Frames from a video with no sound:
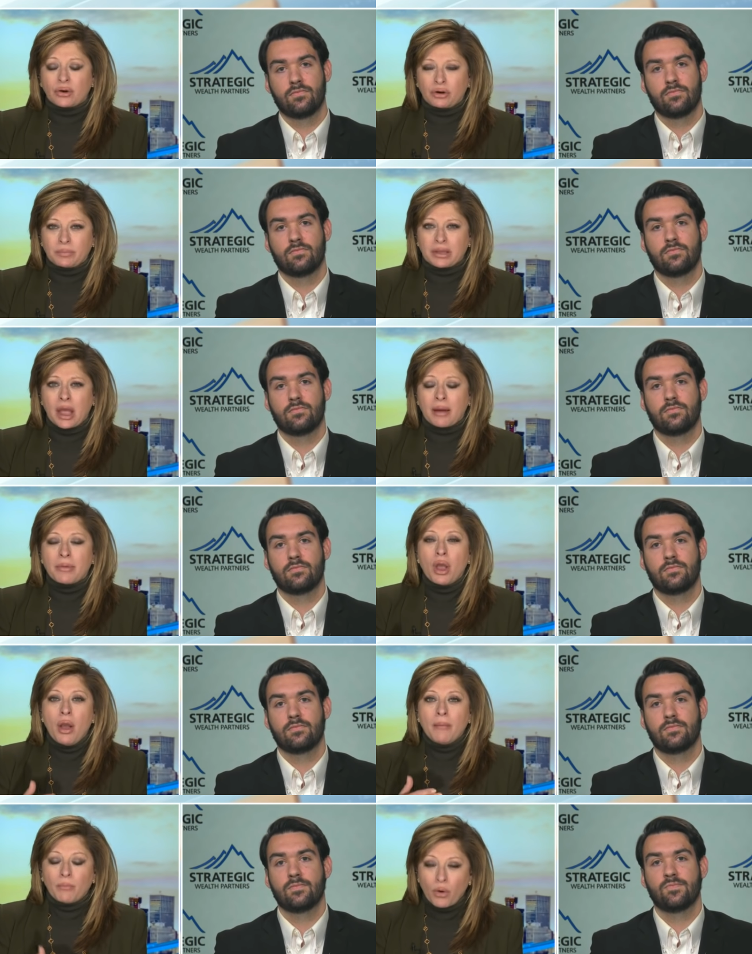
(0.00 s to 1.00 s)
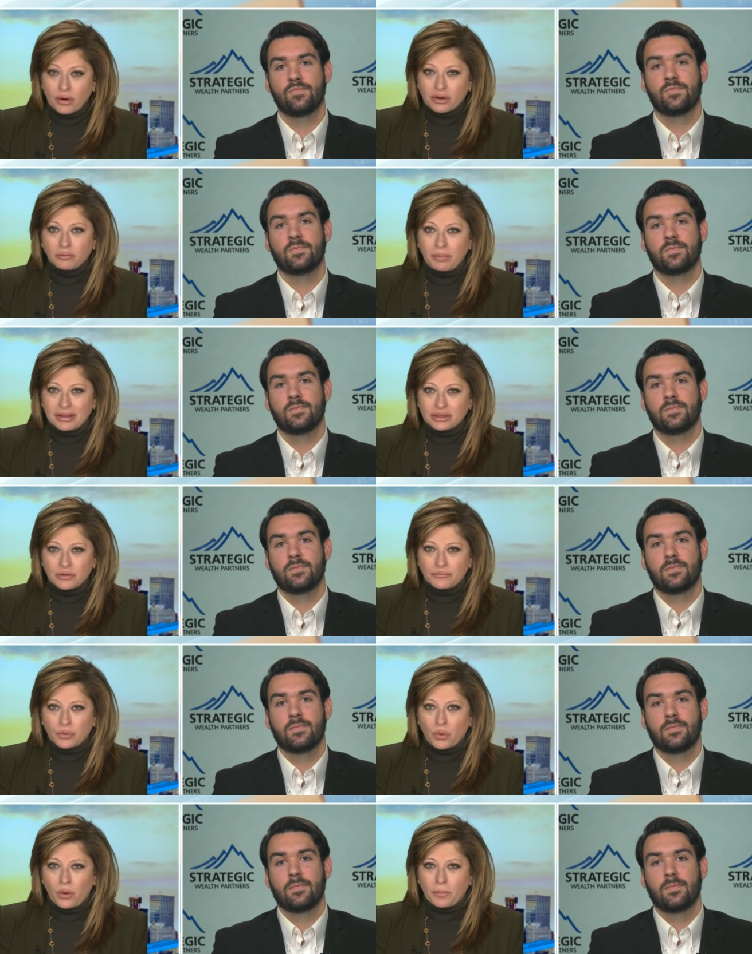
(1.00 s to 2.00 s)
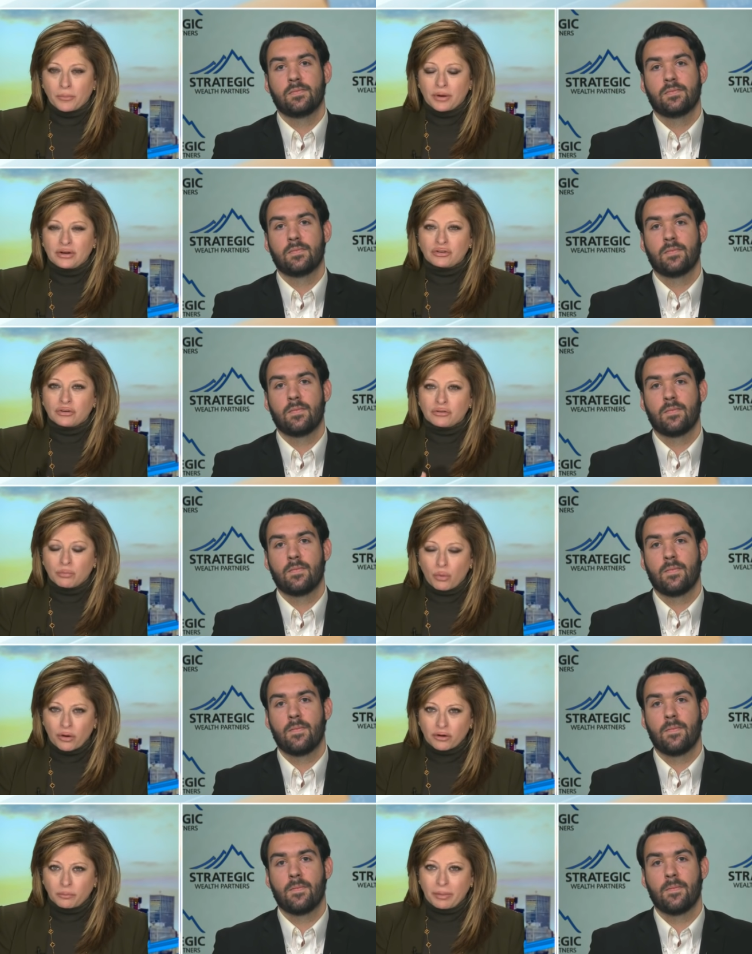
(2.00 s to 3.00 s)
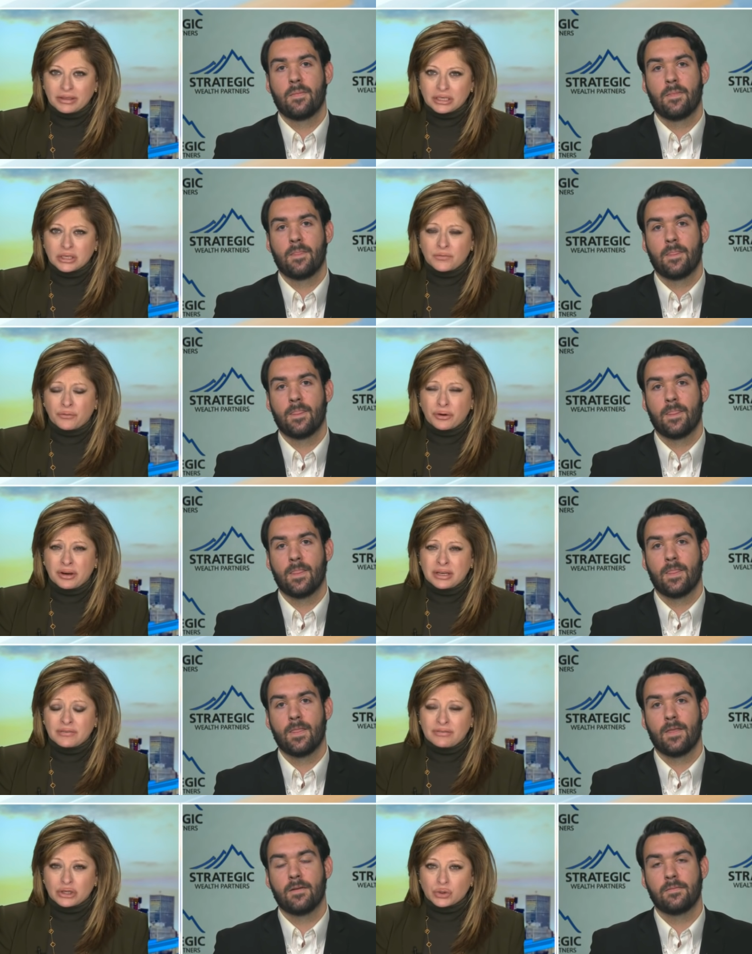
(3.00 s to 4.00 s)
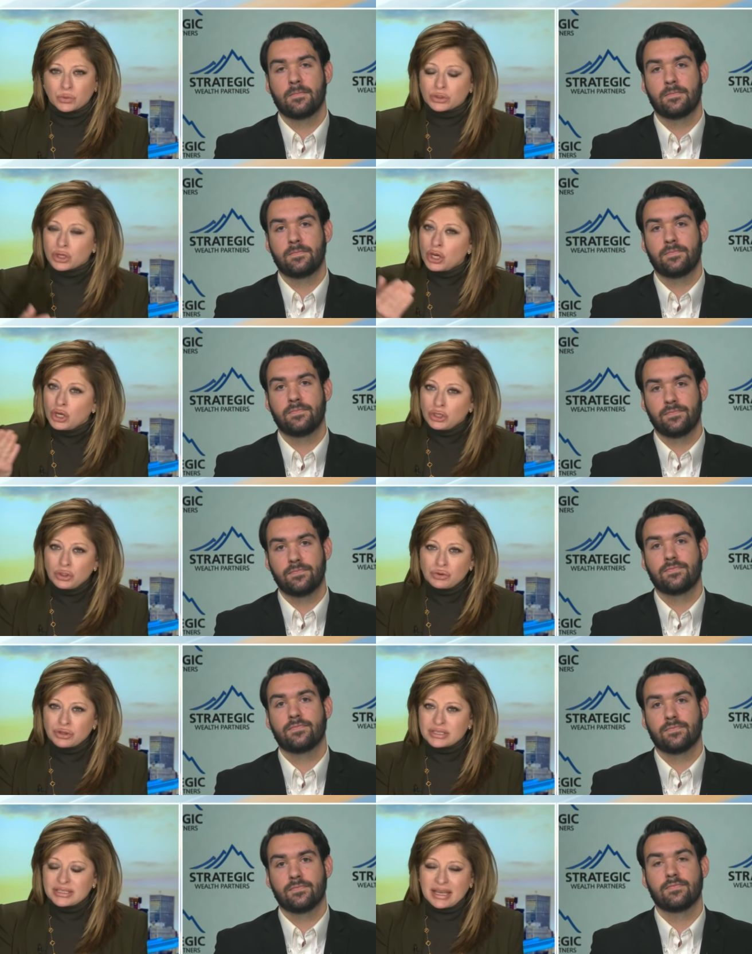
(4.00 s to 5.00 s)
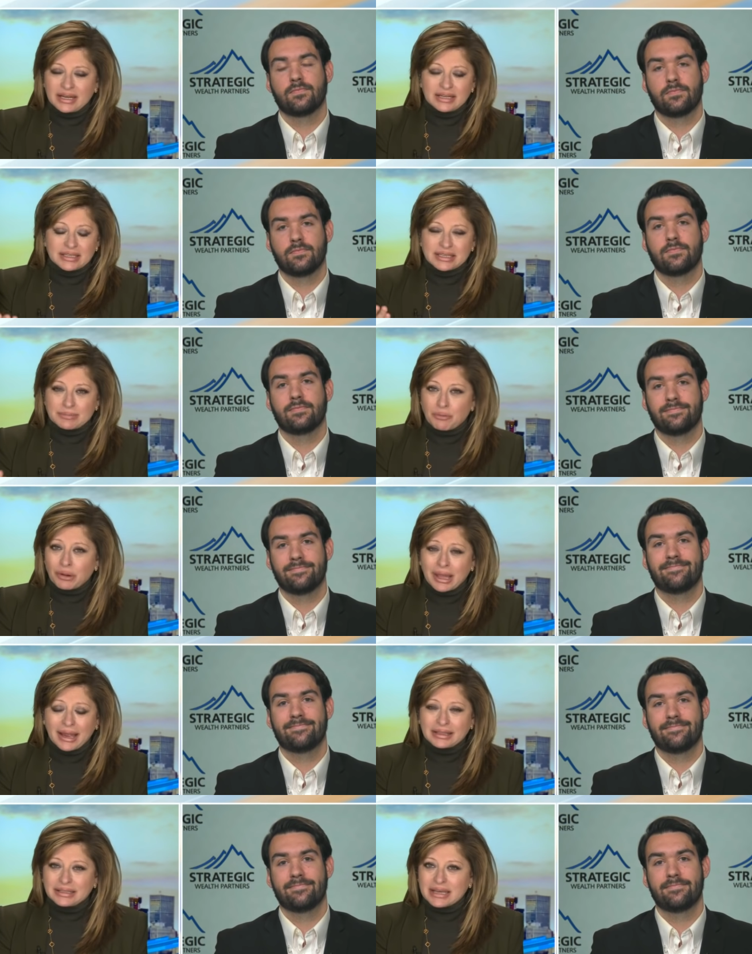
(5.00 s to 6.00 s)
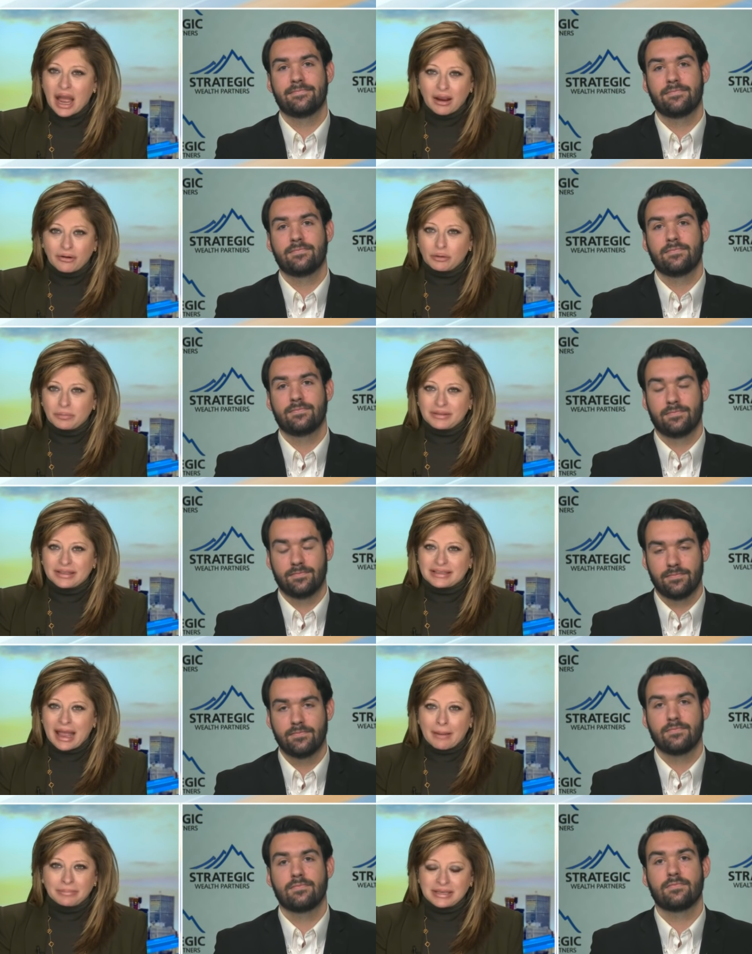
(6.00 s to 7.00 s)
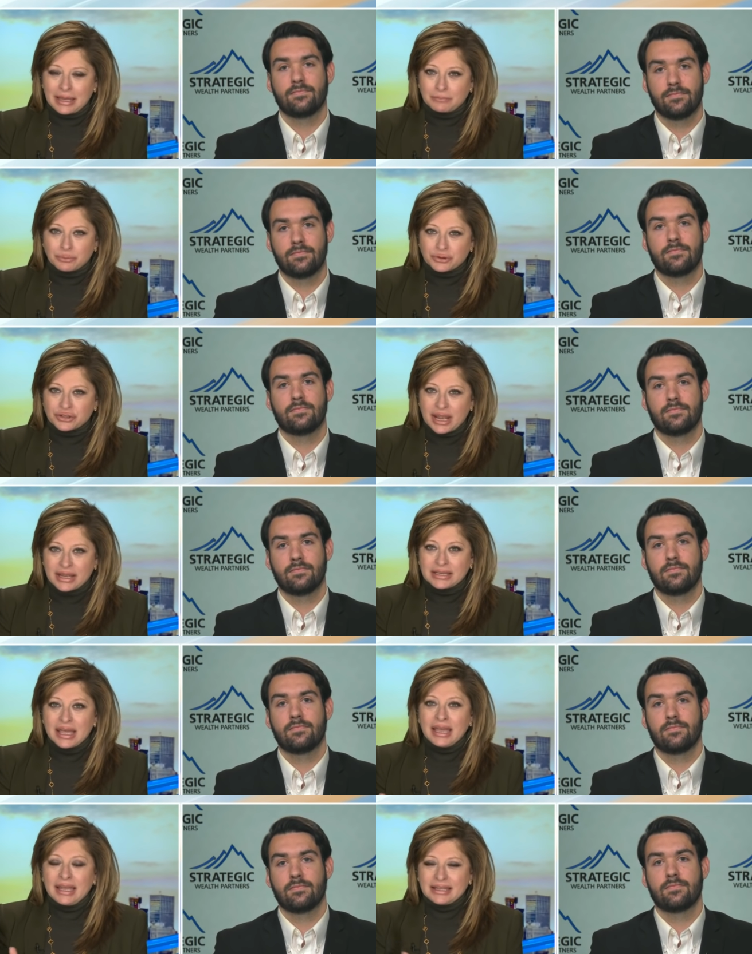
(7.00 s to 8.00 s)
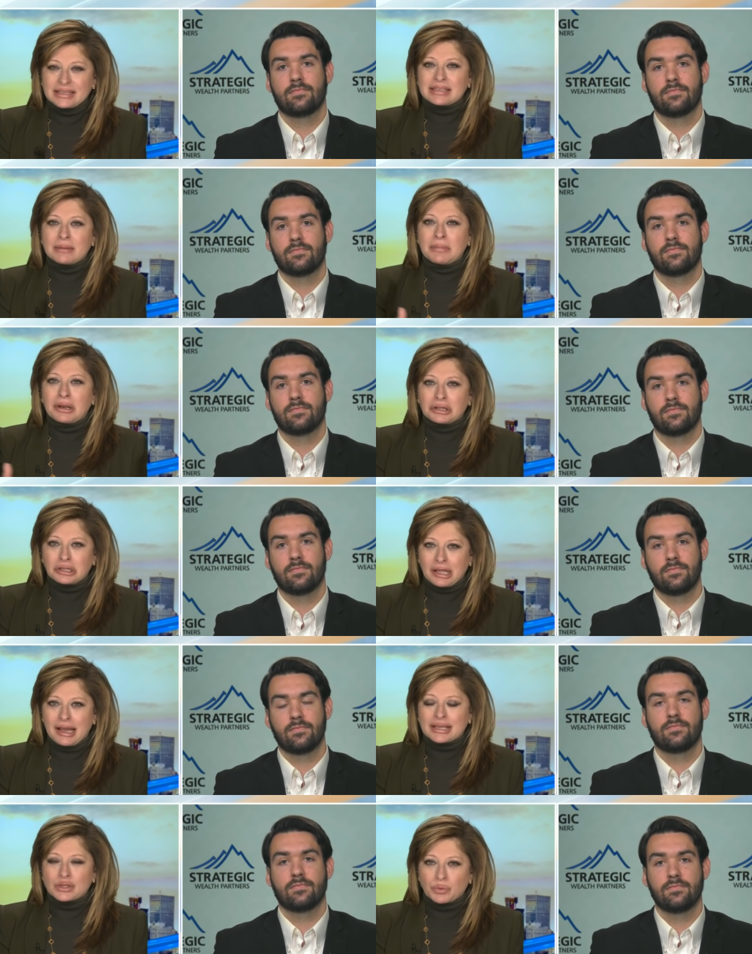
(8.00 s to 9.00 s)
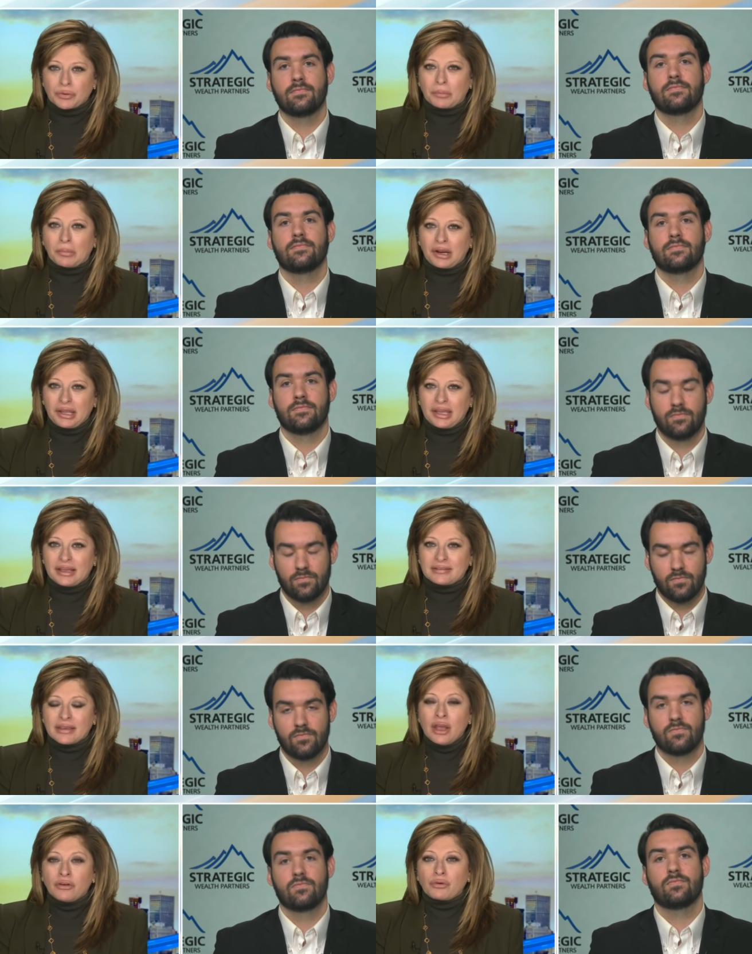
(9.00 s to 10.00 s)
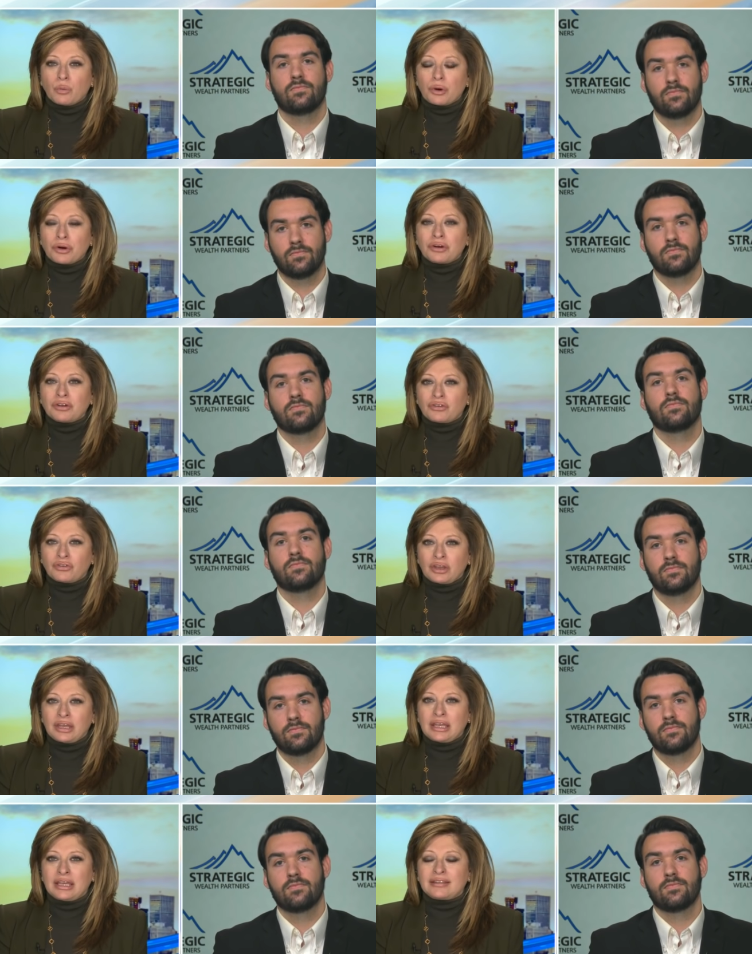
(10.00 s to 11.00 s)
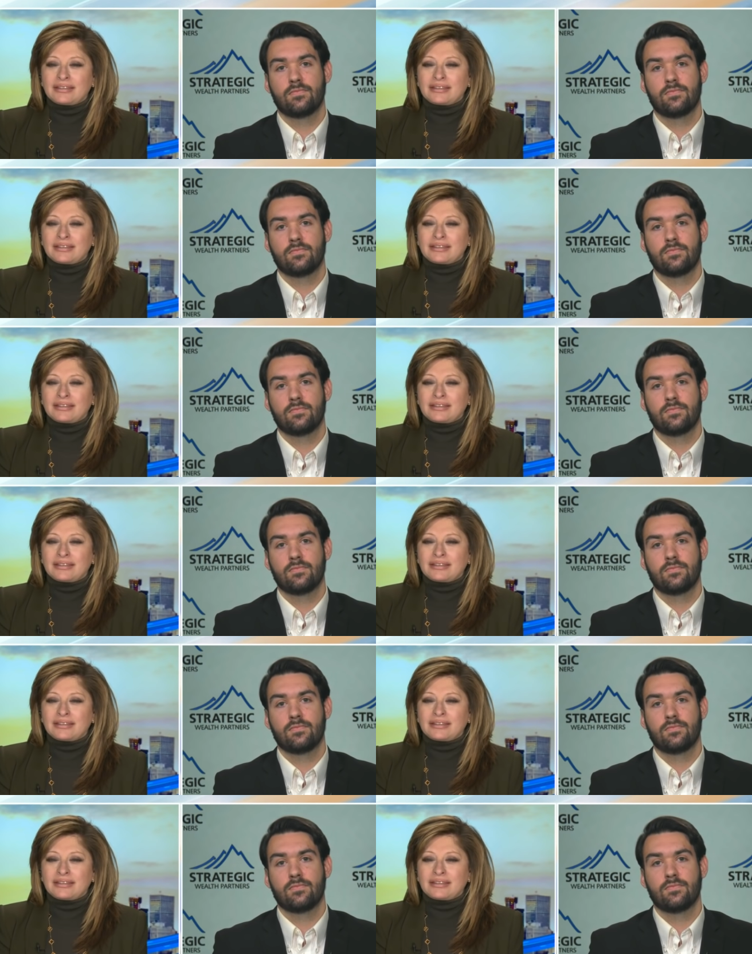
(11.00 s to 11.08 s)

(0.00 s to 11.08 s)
Speaker 1: going to become more expensive for corporations, more expenses for individuals? You just said it, it's likely not going to be the top top 10%. It's the middle class where the money is. So we're going to see